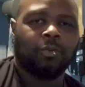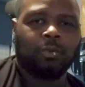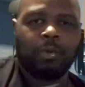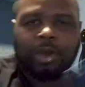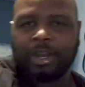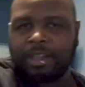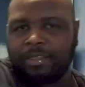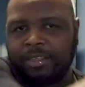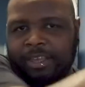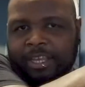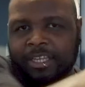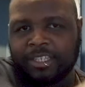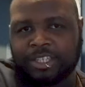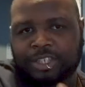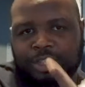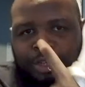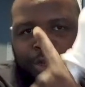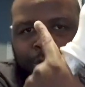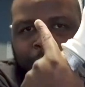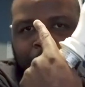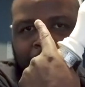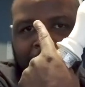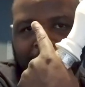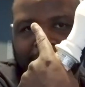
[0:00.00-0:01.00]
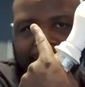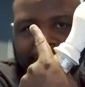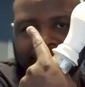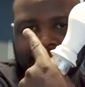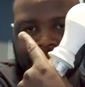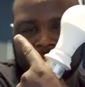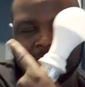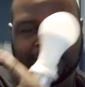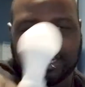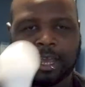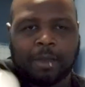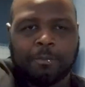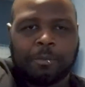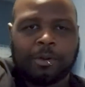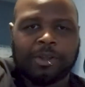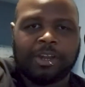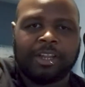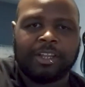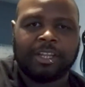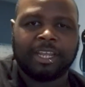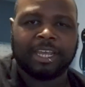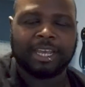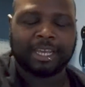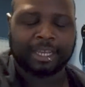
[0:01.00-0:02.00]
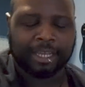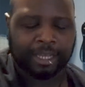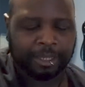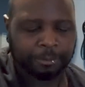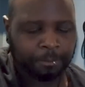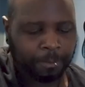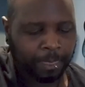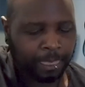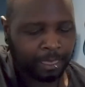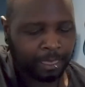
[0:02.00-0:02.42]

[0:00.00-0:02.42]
One of these two places, I'll put a link